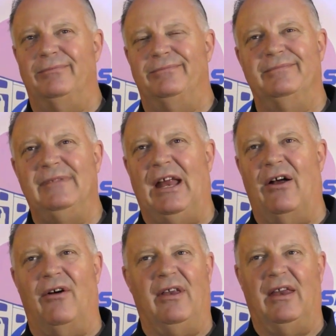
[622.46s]

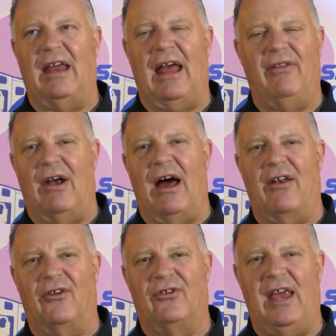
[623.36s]
they're out
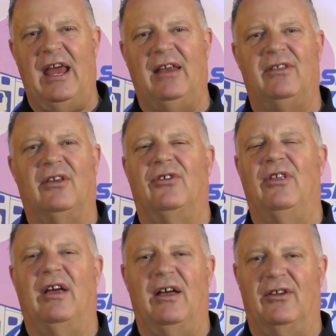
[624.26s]
of sync.
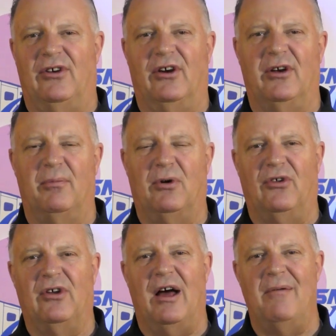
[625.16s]
The circuit
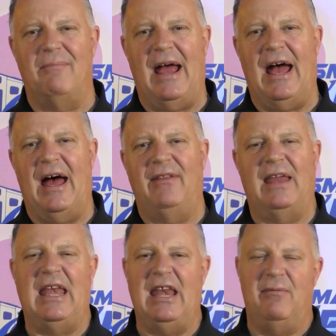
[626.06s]
board's gone bad. They
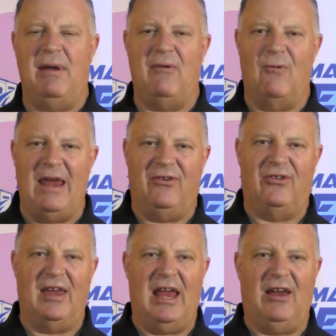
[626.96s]
need to be
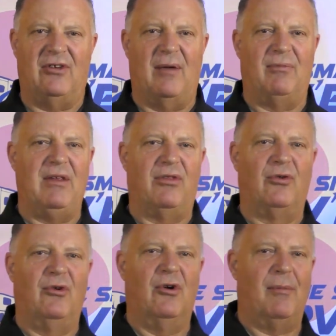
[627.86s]
resynced. Something
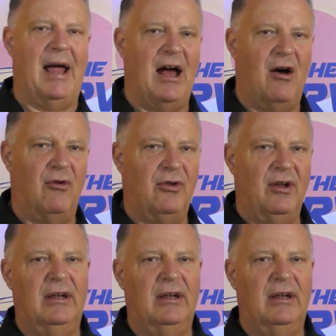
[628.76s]
threw them out.